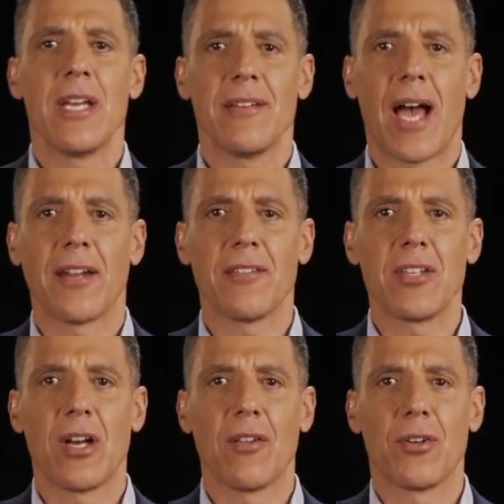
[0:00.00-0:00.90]
not in
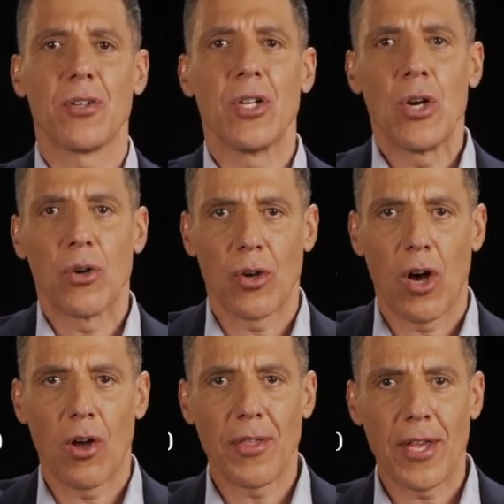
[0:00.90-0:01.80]
the other, or
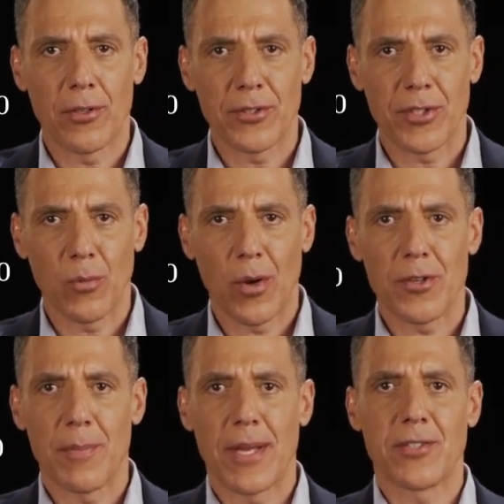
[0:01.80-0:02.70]
all the errors in one
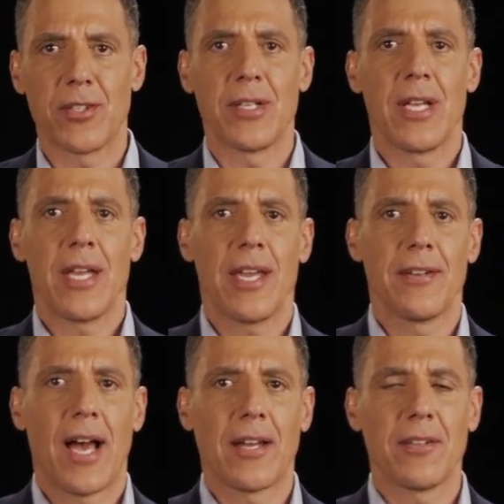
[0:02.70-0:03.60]
dimension
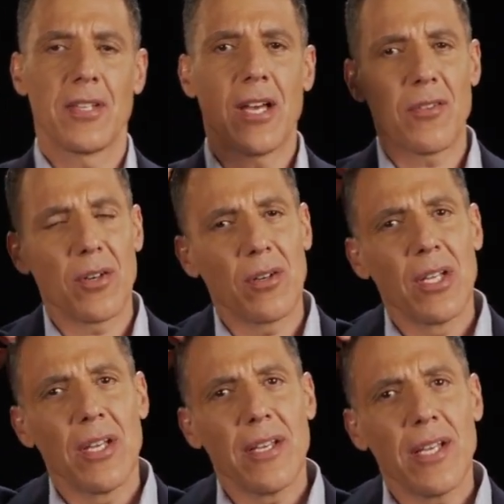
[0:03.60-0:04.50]
and not in the other.
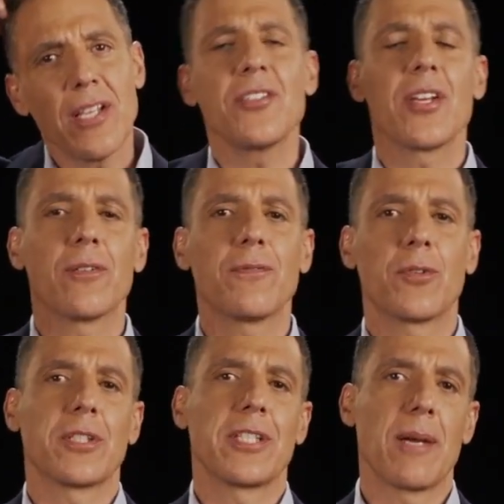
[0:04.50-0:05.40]
Is there,
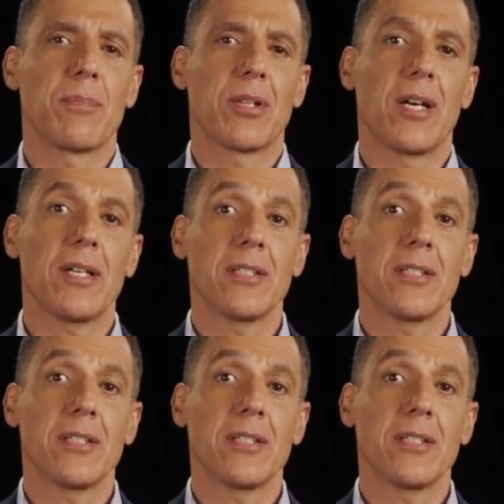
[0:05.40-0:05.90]
for example, a